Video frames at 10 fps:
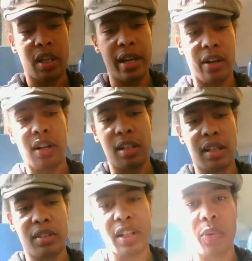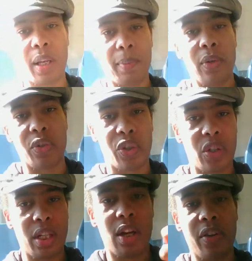the, the sexual abuse
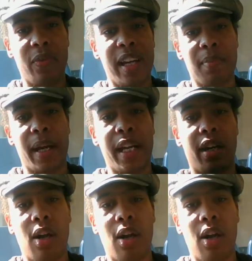she underwent by her